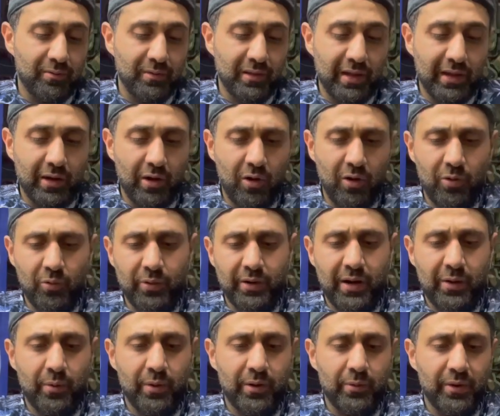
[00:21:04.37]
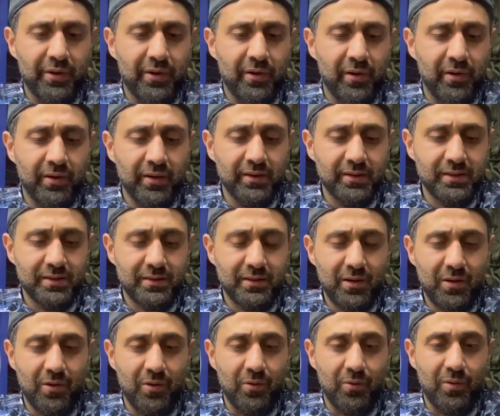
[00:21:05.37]
like, oh, would I want to return this?
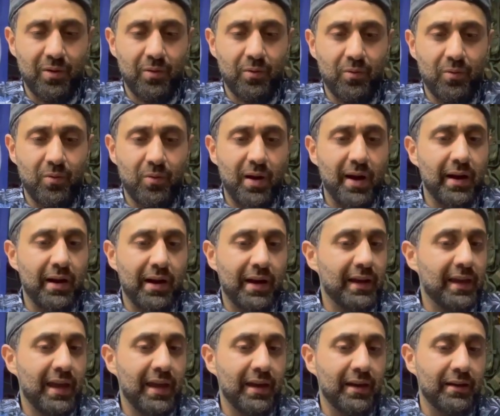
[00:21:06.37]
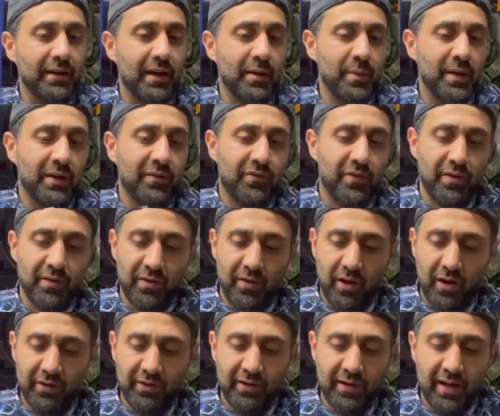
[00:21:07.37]
No, I can't. I mean, for
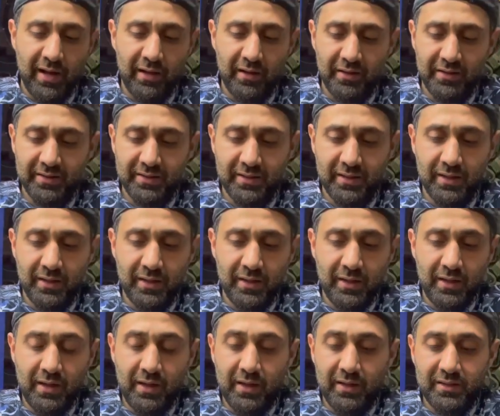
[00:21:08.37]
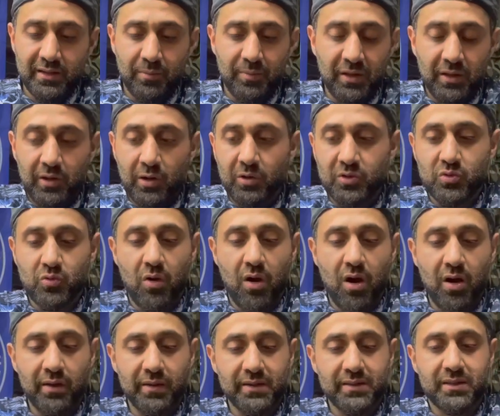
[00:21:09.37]
$100, something goes
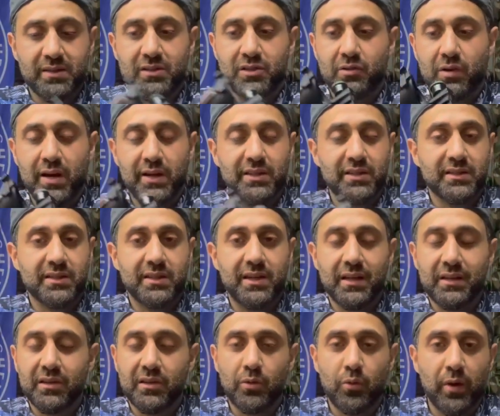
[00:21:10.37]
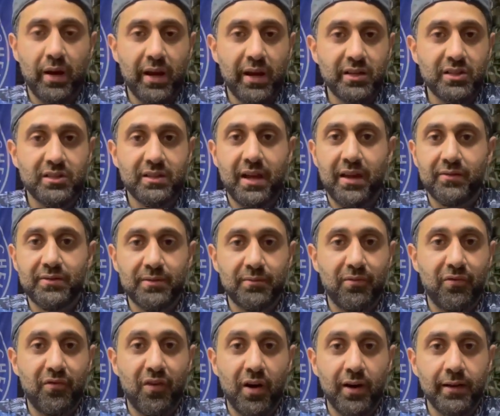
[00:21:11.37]
wrong, this is great just to take to the range, to have some
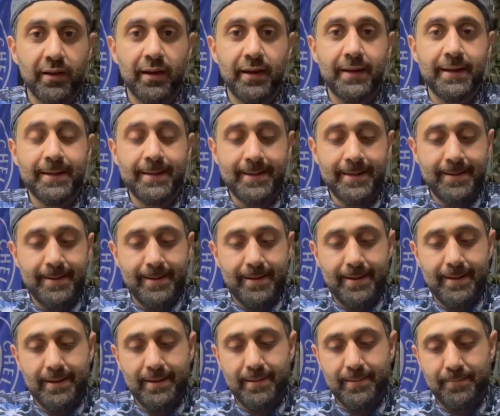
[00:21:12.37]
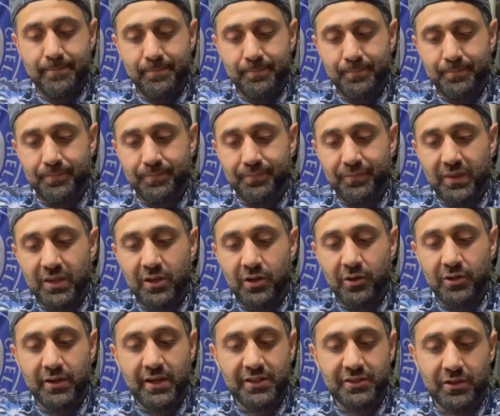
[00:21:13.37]
fun. You know,
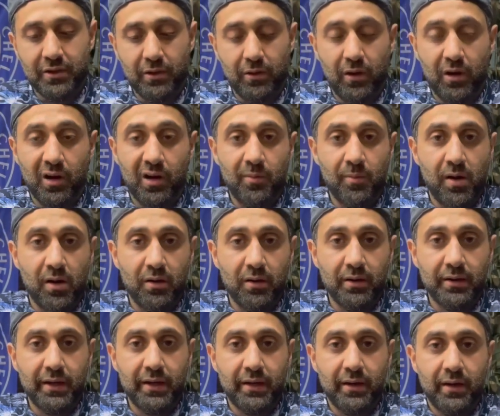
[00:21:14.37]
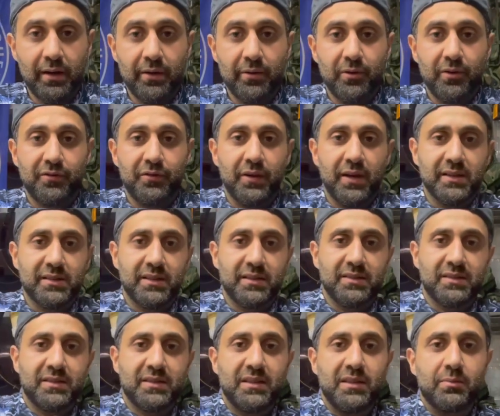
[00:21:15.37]
you got your little RMR on here. I don't know if you guys can
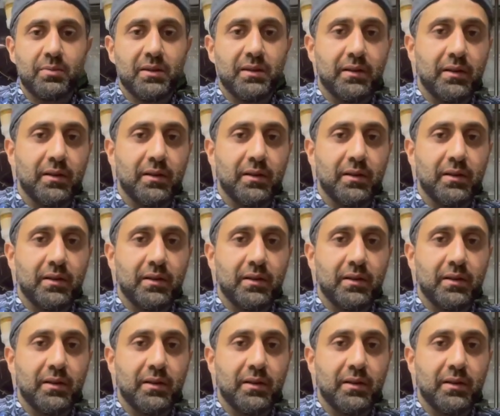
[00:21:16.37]
see, but the